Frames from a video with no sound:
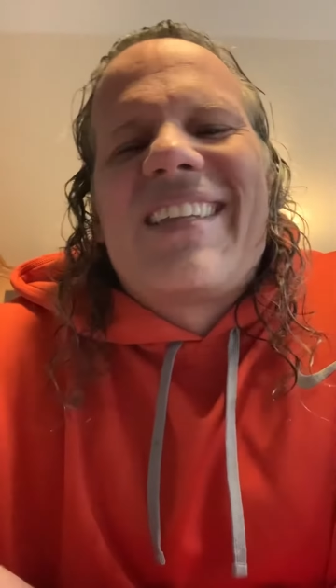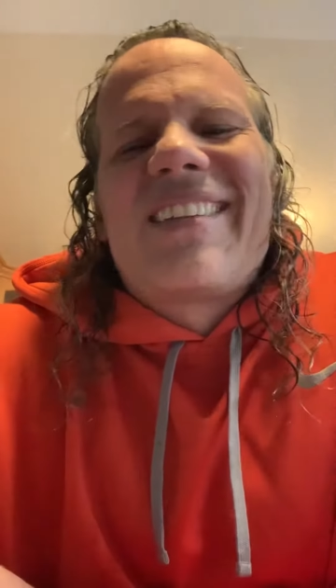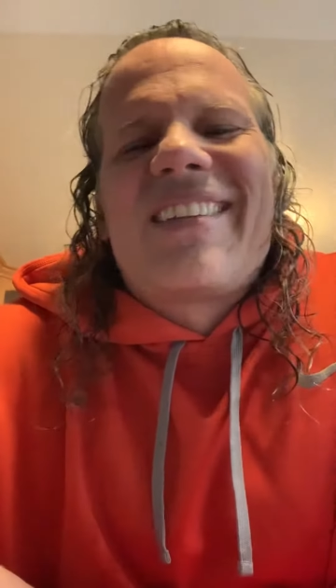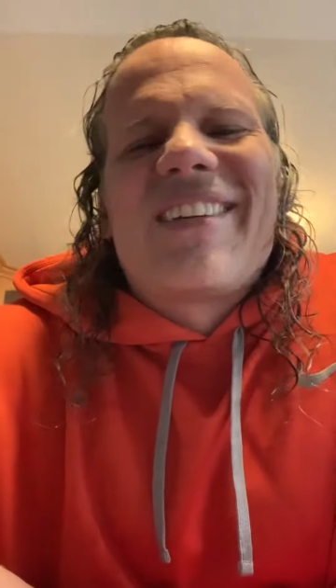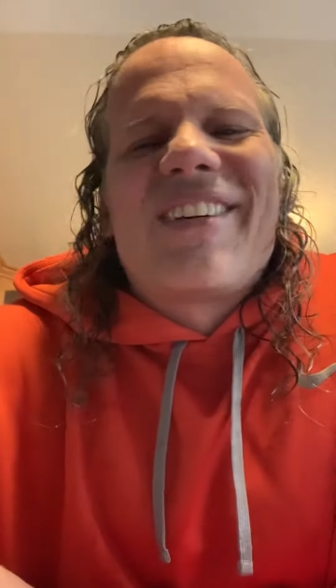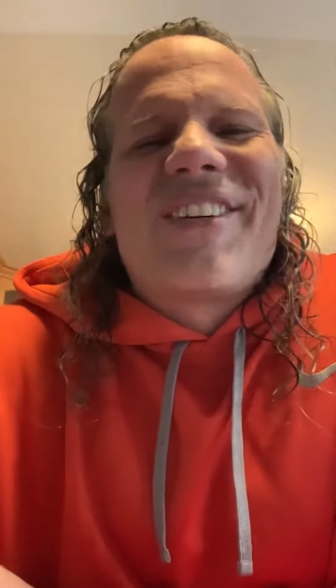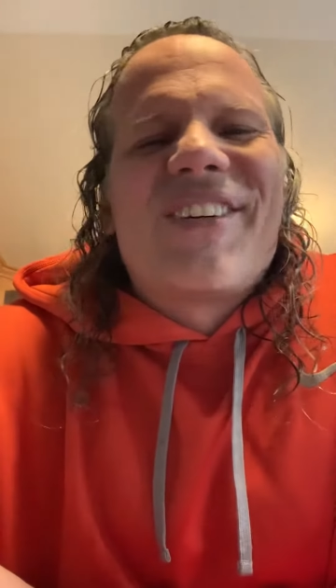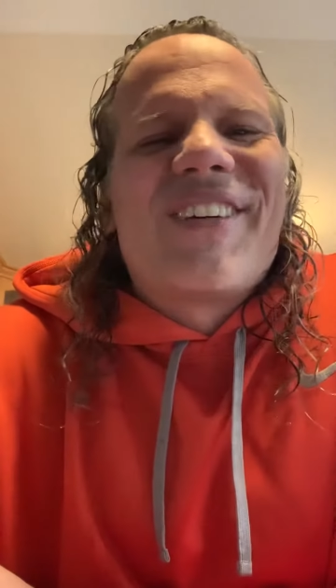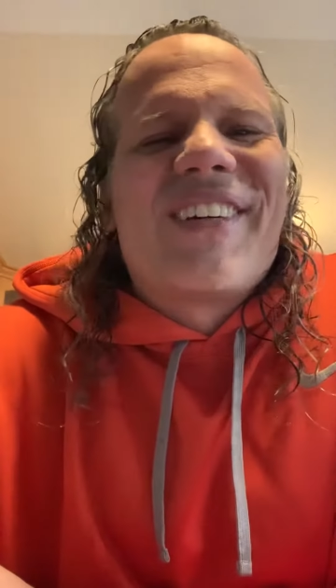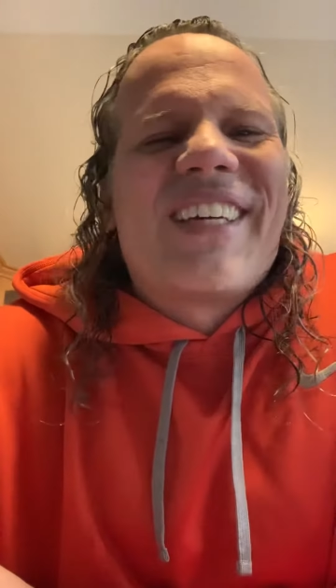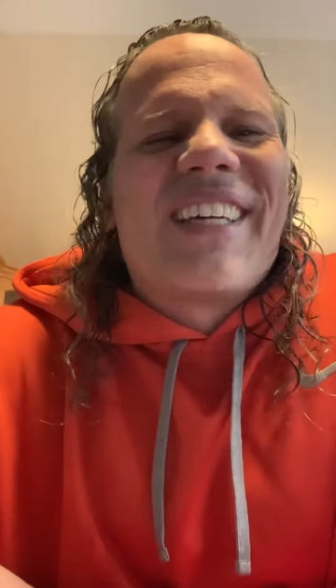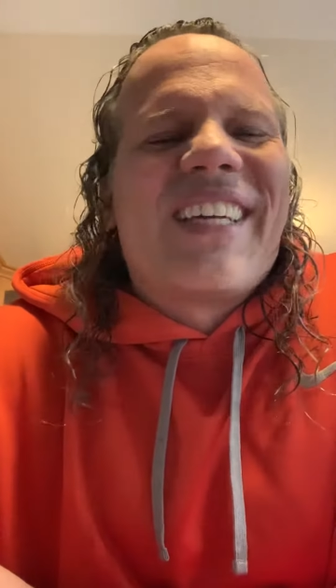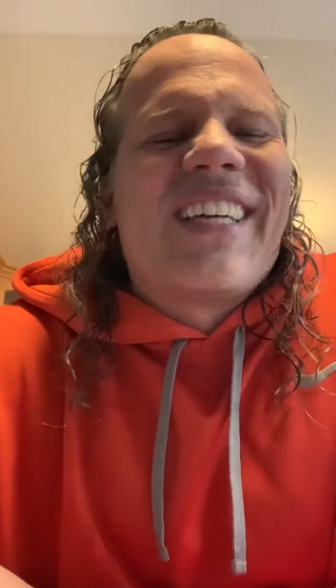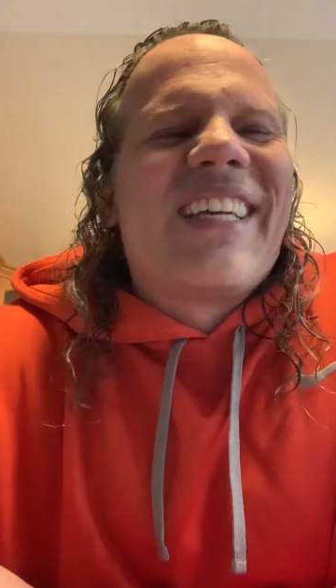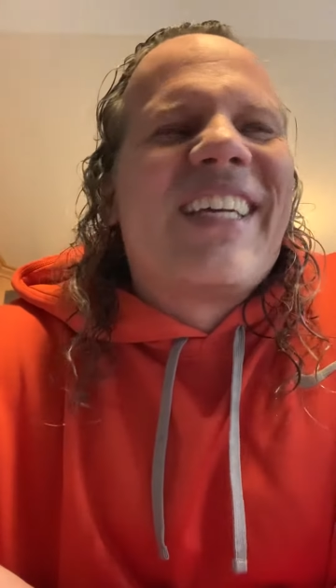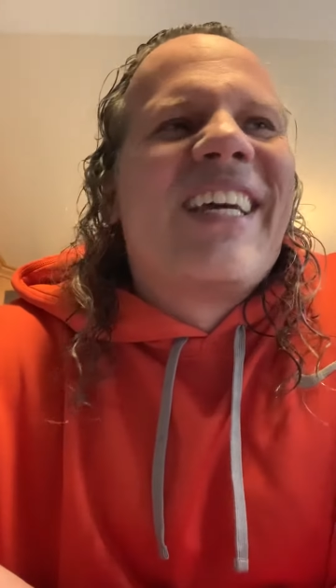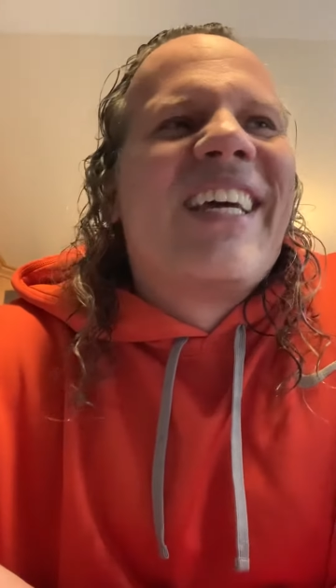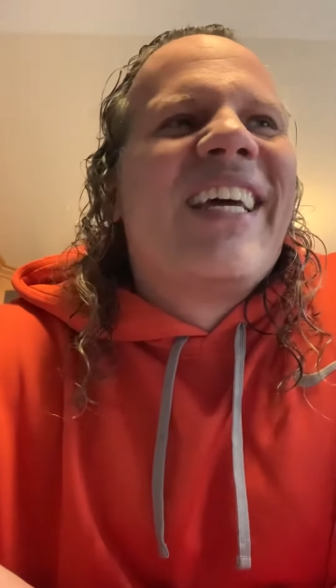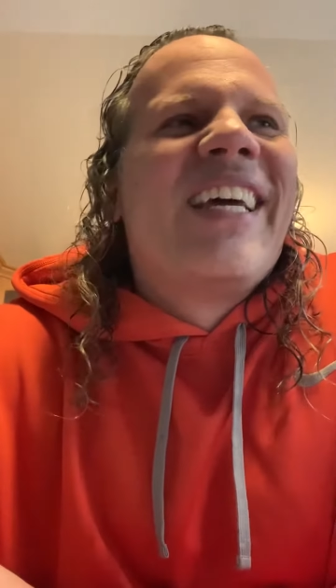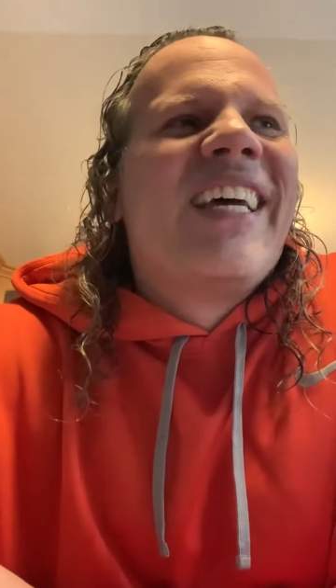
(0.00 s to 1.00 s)
So
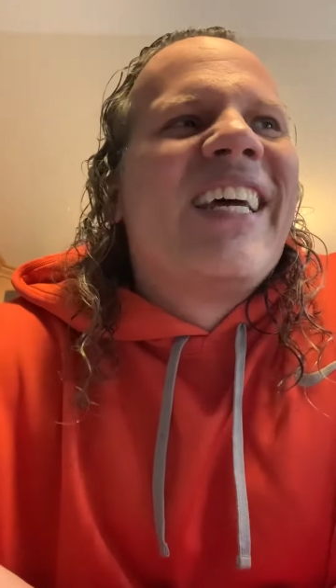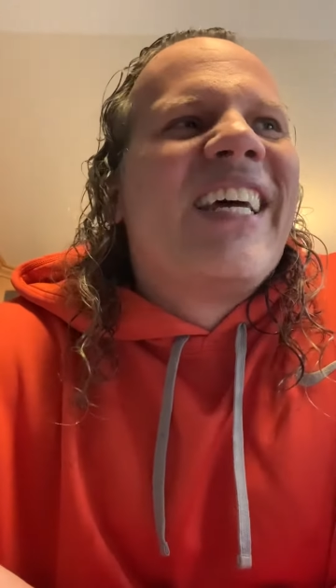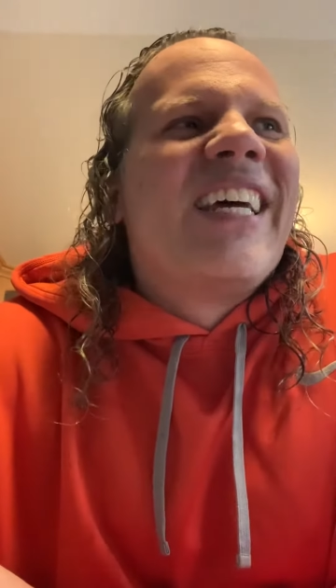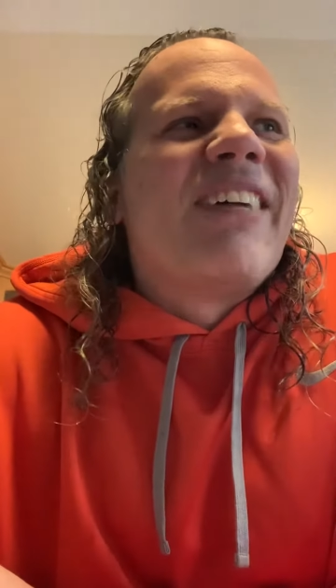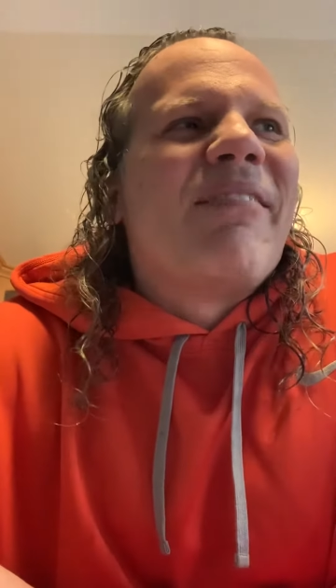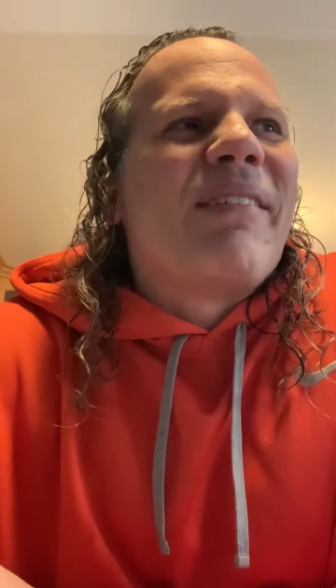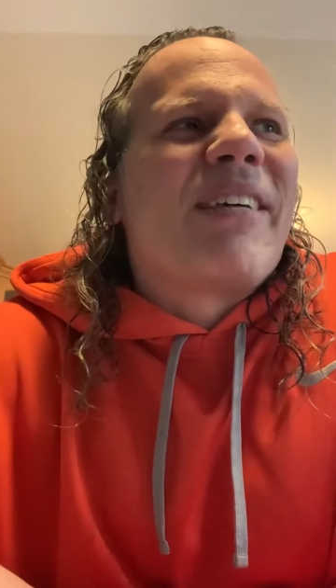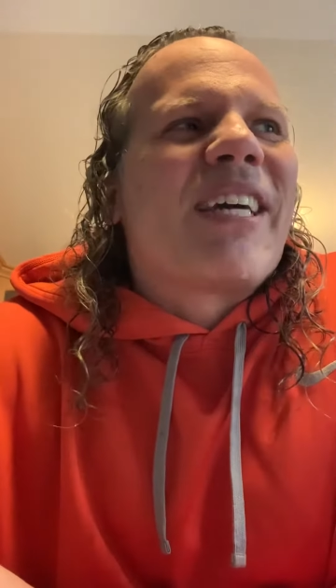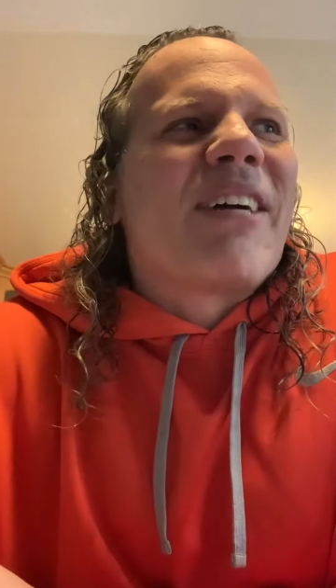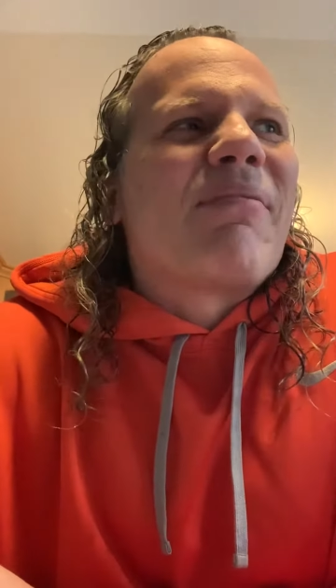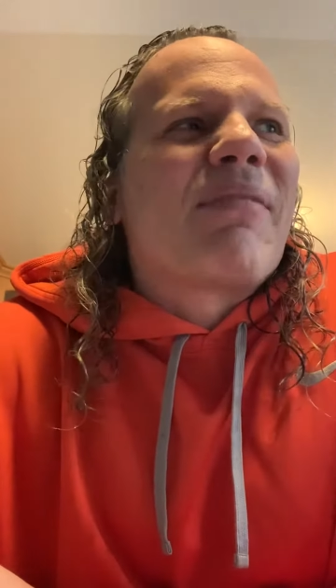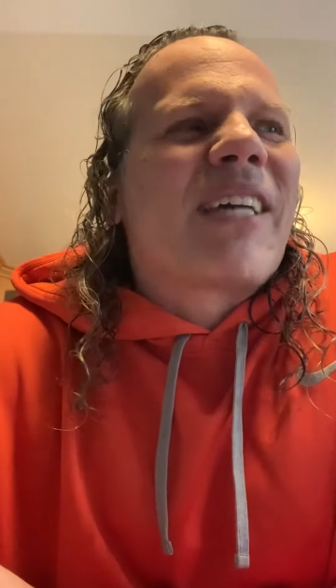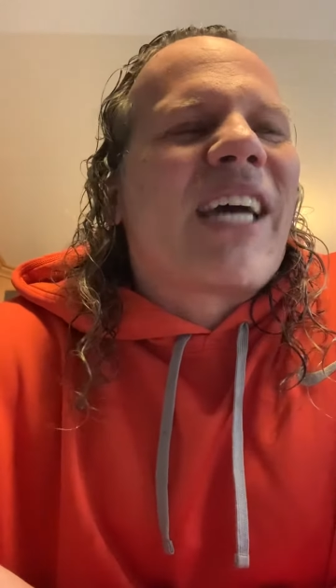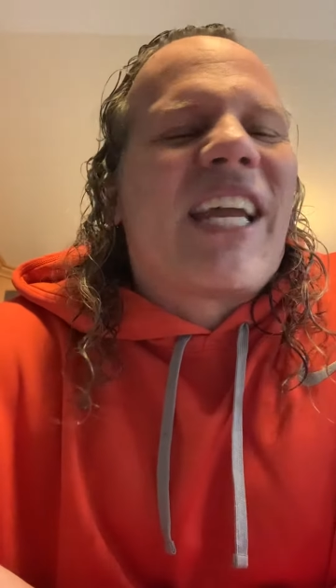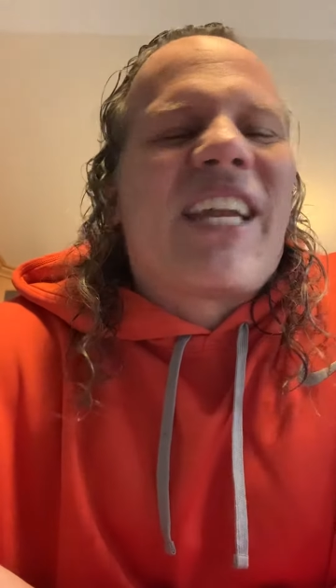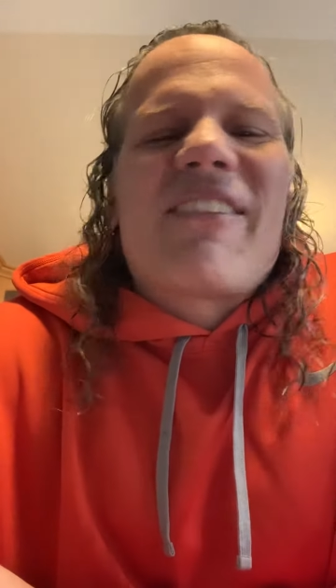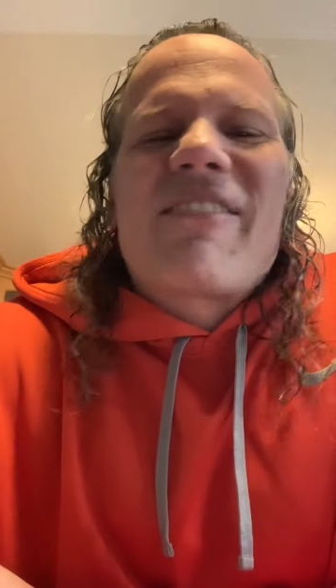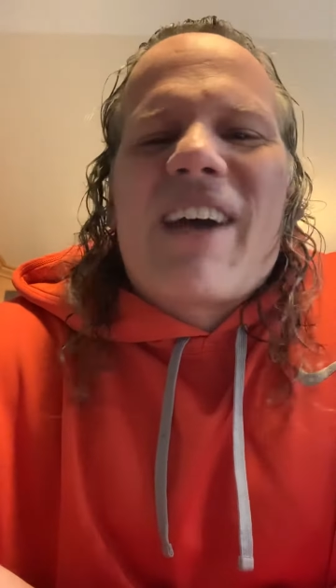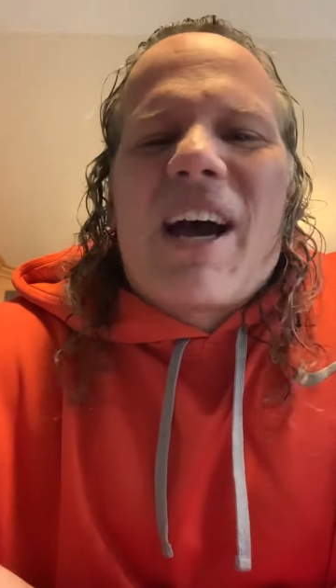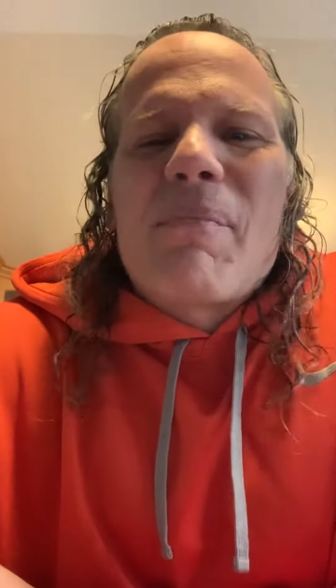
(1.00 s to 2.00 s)
it becomes
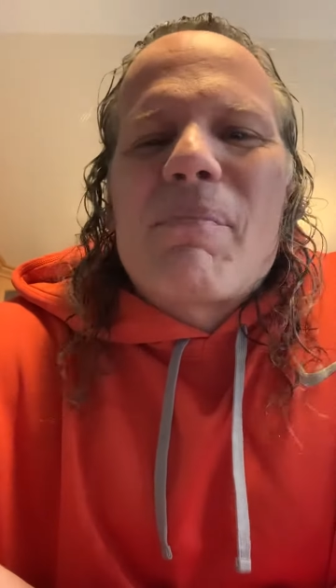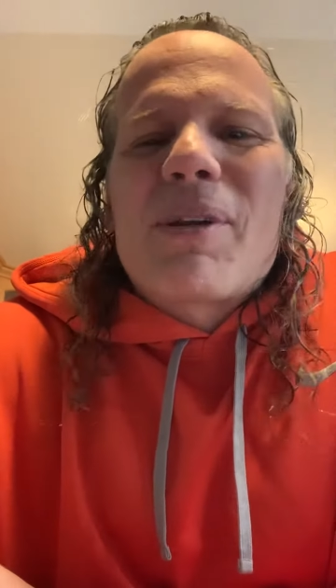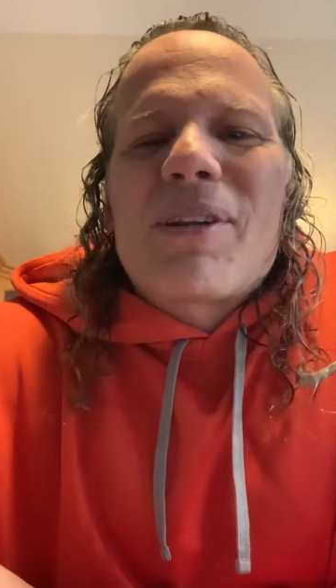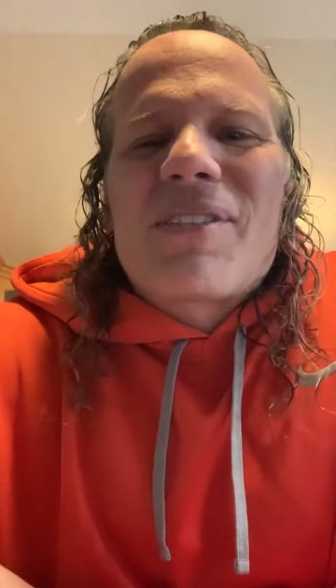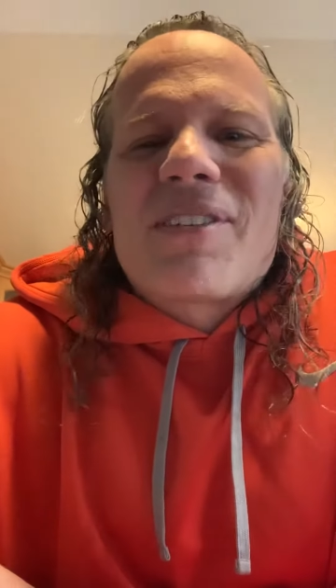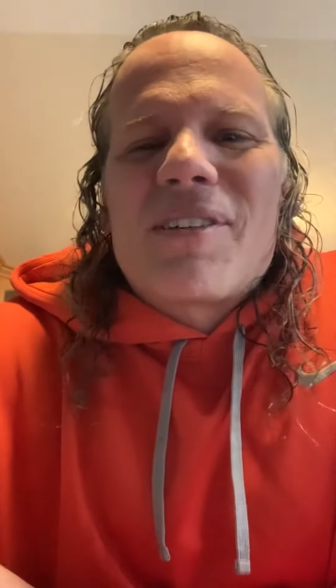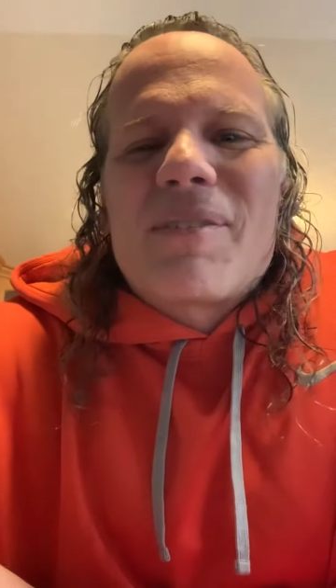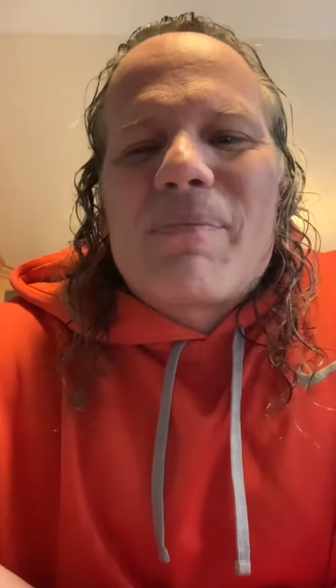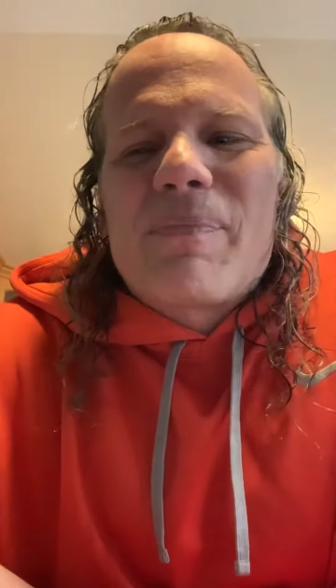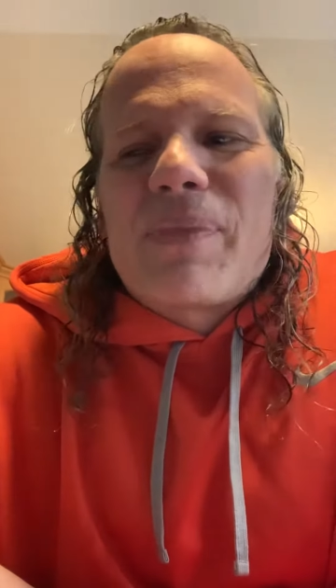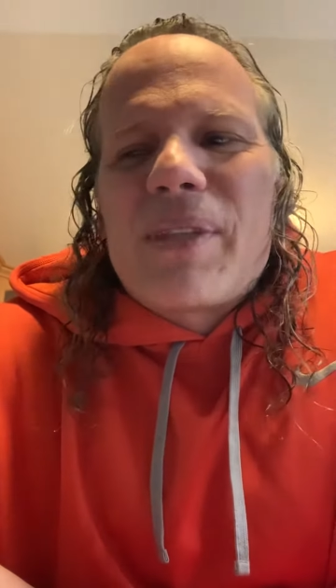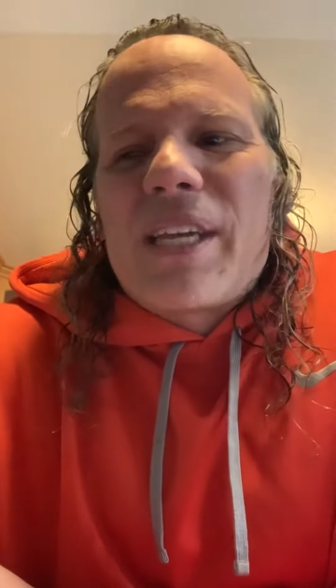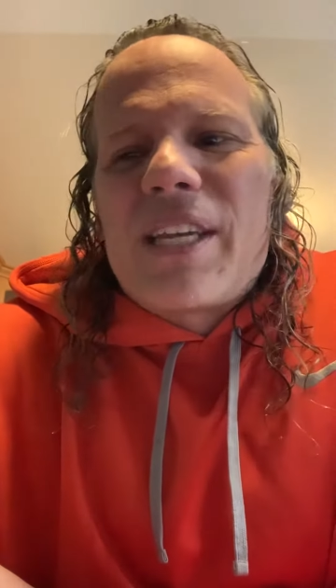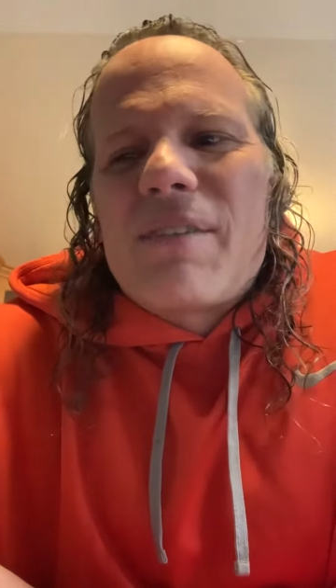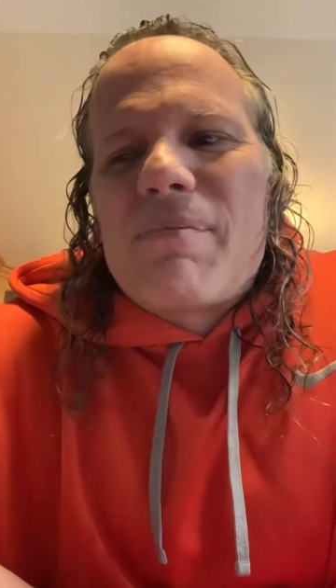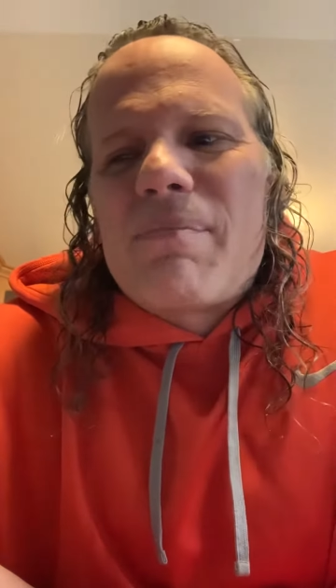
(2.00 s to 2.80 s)
kind of cumbersome, and it